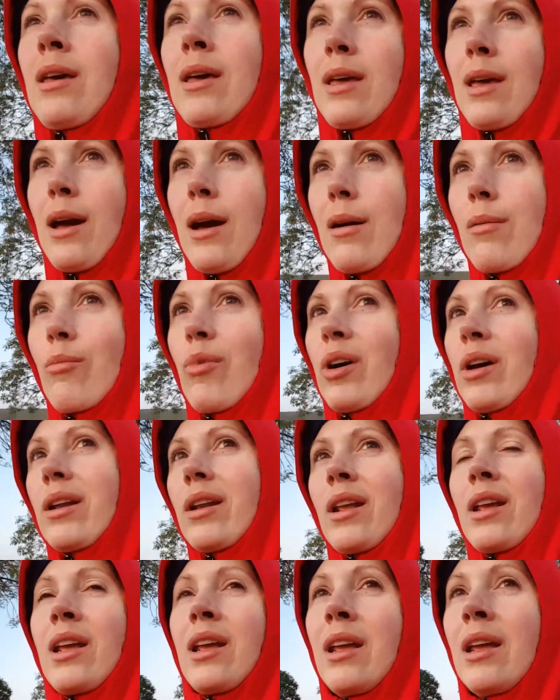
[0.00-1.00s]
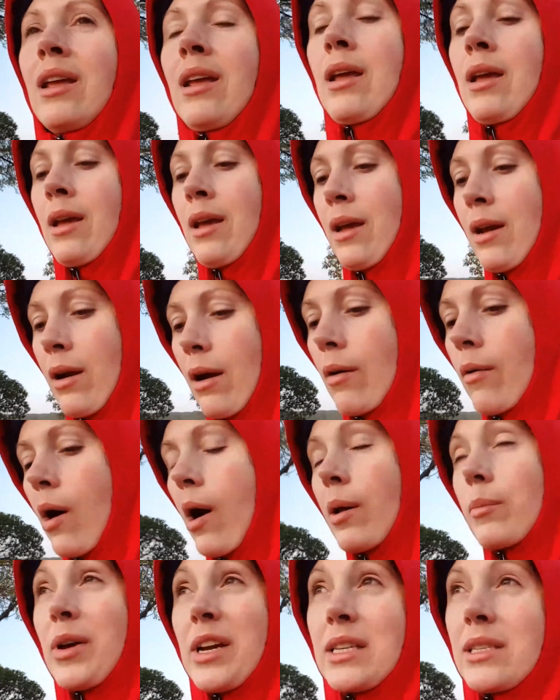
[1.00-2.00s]
Yeah, but
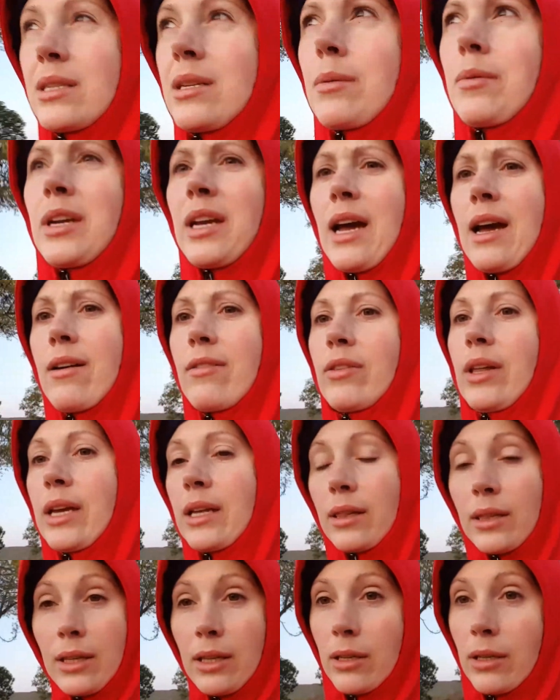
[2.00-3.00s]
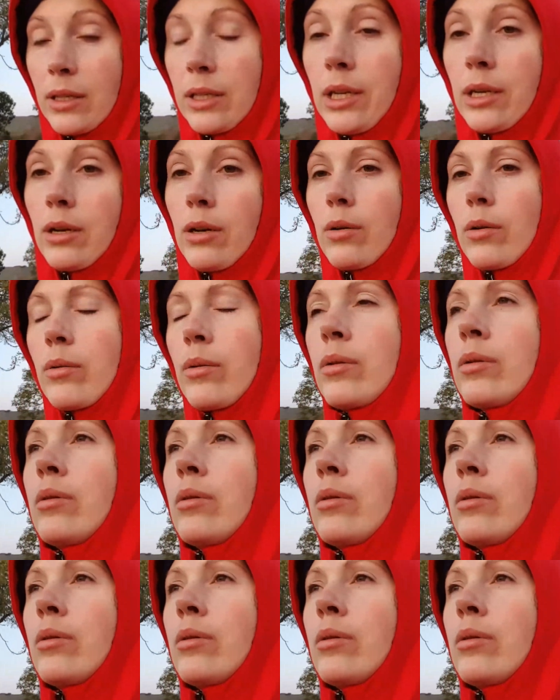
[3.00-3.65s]
on my stomach, I have like literally no